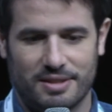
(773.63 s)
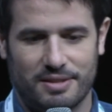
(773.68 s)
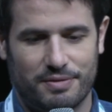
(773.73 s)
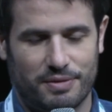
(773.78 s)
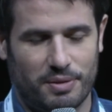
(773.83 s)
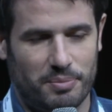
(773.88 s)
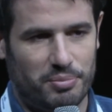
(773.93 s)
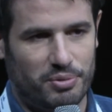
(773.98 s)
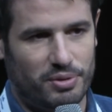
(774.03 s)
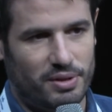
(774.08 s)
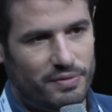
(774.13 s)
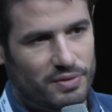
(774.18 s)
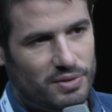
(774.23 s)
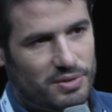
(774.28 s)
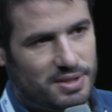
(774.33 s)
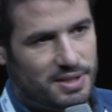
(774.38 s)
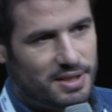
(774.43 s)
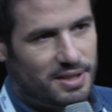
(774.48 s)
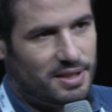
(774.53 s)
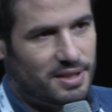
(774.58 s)
from
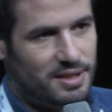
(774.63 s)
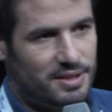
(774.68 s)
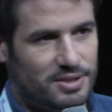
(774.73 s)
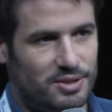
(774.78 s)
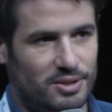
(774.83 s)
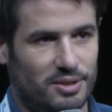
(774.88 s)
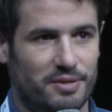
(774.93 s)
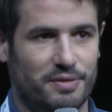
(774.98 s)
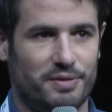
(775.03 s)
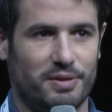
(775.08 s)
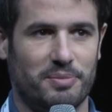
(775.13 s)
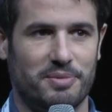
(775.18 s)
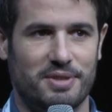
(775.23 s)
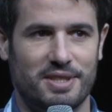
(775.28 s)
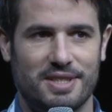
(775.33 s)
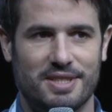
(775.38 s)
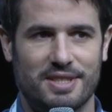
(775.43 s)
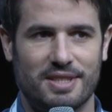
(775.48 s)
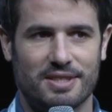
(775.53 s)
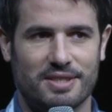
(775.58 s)
previous years or from
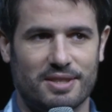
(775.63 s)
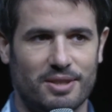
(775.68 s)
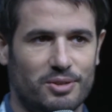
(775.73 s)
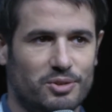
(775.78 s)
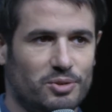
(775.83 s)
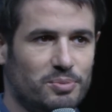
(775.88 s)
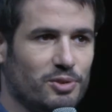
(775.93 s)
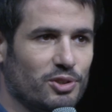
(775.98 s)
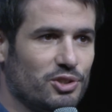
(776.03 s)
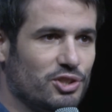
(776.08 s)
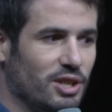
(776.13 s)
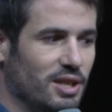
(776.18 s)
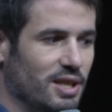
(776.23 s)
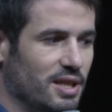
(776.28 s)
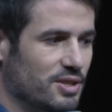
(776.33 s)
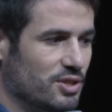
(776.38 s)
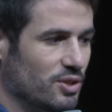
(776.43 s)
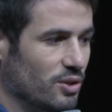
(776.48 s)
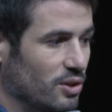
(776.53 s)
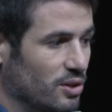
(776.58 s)
this year's Hello Tomorrow
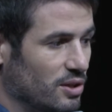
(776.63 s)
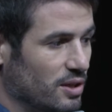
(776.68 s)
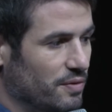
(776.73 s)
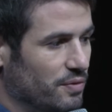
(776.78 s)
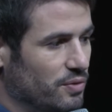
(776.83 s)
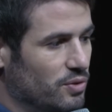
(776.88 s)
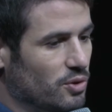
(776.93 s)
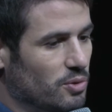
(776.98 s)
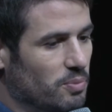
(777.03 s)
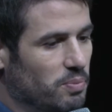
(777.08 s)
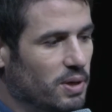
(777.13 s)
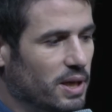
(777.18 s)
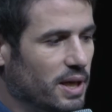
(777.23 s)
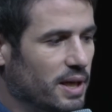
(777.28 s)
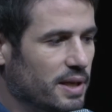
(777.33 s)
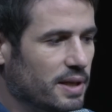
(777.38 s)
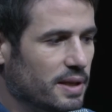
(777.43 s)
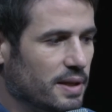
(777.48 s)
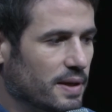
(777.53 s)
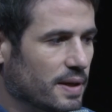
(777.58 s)
Challenge, or if you
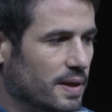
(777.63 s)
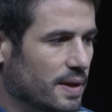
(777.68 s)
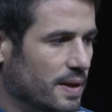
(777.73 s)
apply.